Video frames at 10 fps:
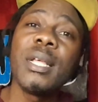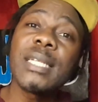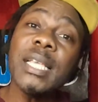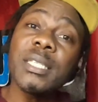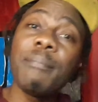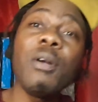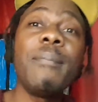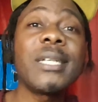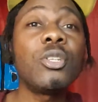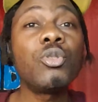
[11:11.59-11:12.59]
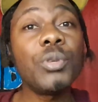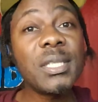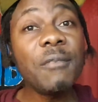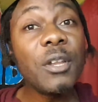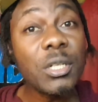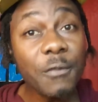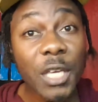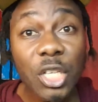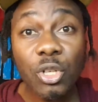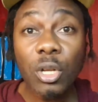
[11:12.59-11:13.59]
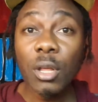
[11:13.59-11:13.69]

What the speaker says: Touch the bell button to receive a notification